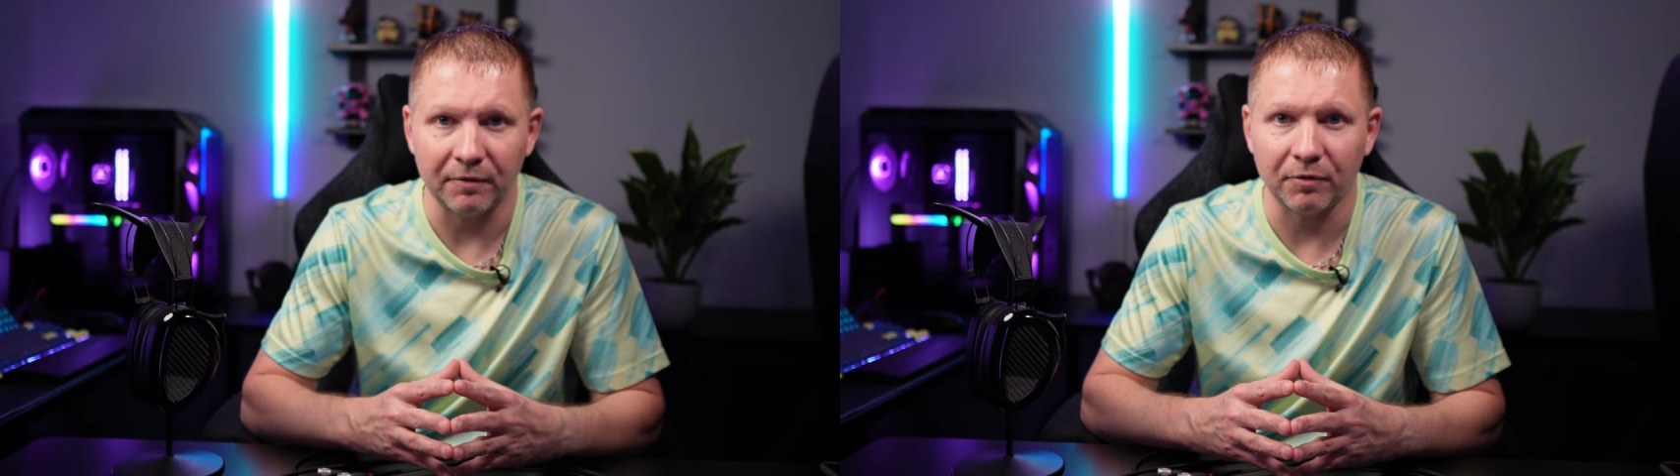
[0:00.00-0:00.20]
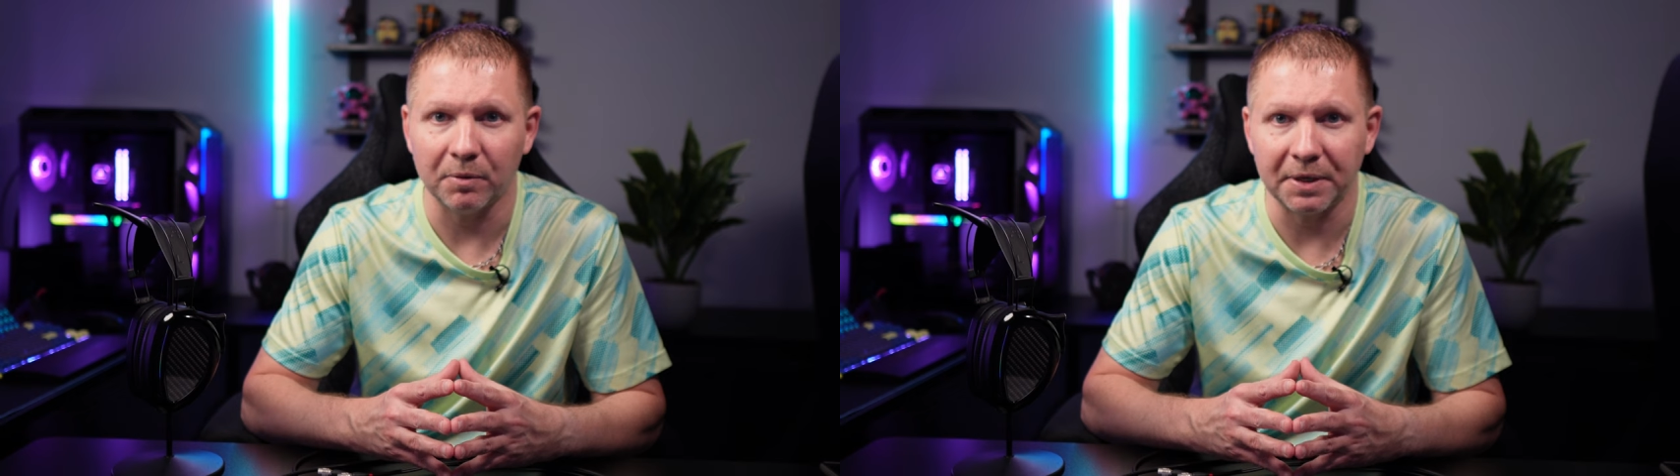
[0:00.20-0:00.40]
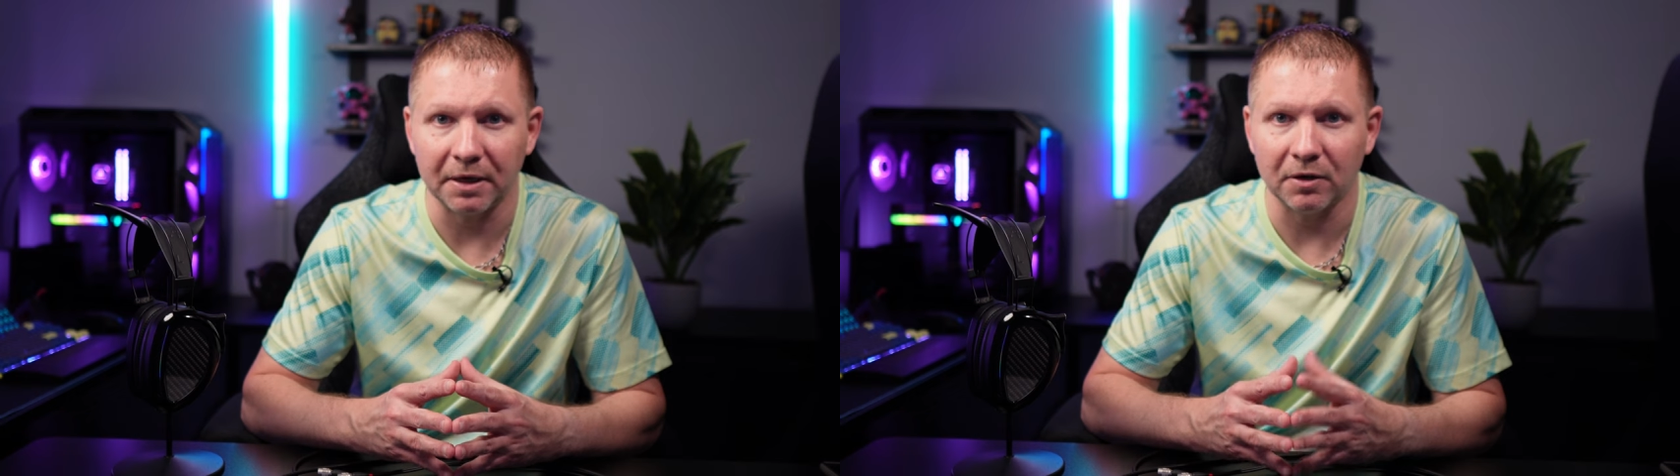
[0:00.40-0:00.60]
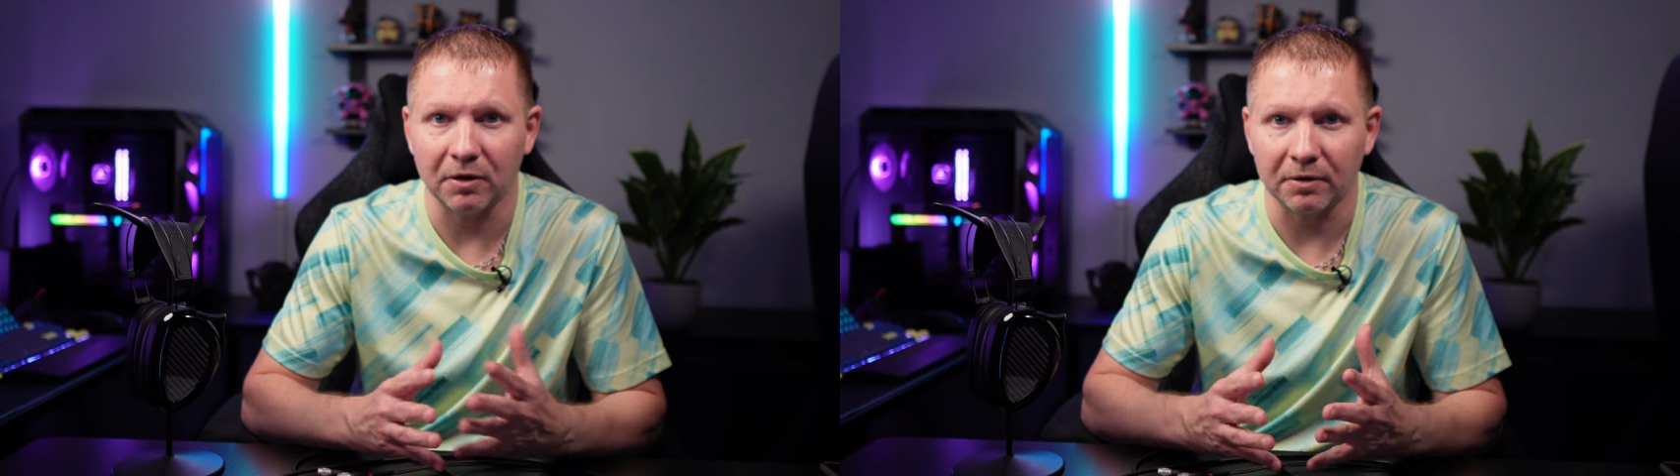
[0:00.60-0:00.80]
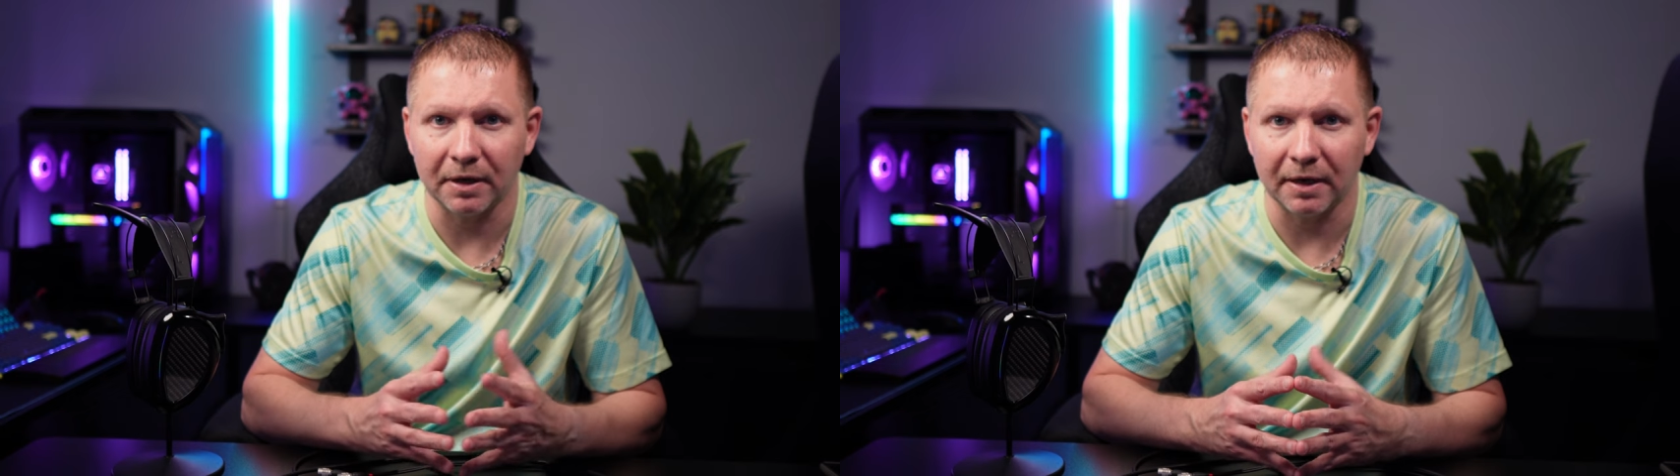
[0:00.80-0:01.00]
from Dan
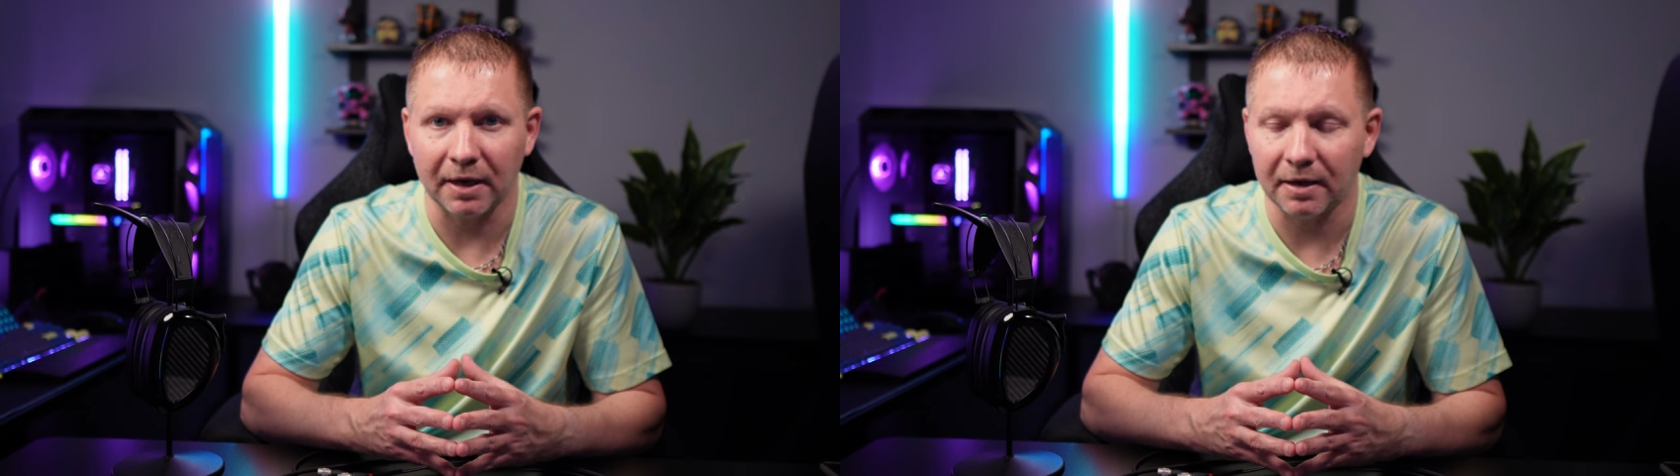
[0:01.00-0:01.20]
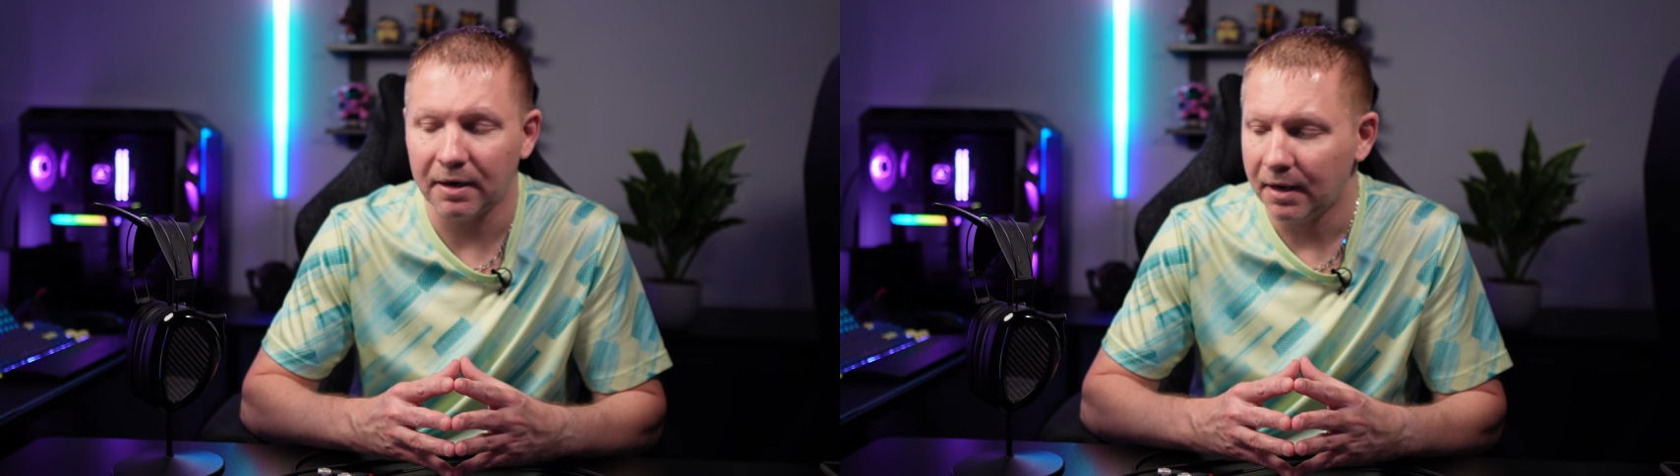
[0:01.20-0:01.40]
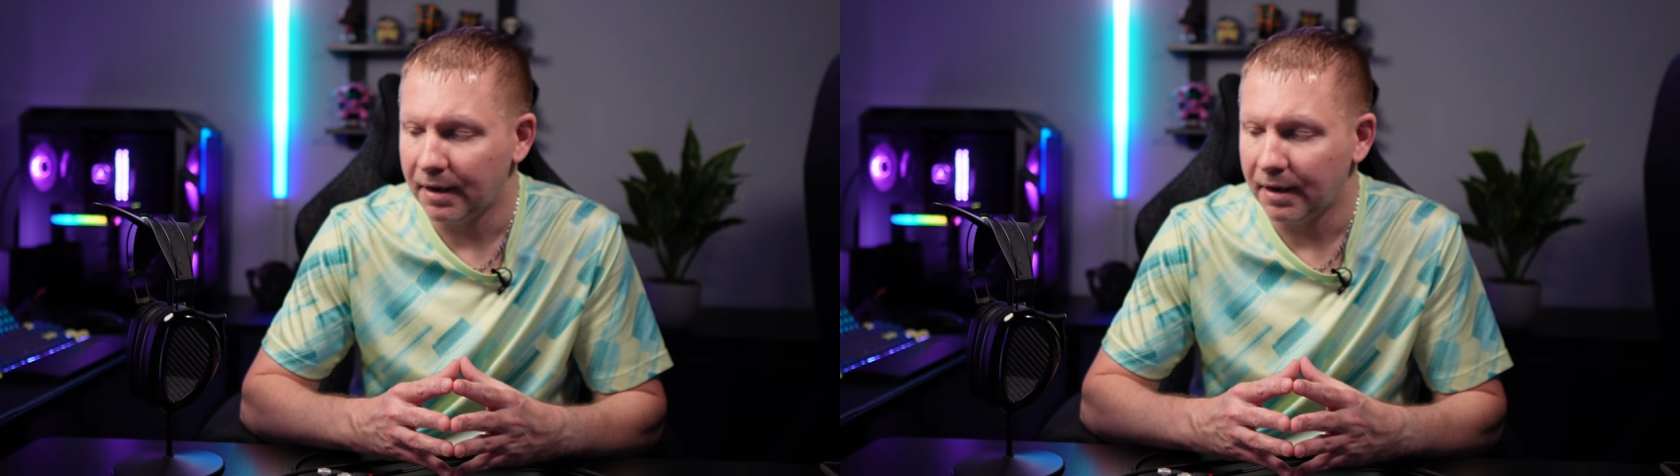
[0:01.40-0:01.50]
Clark that I got.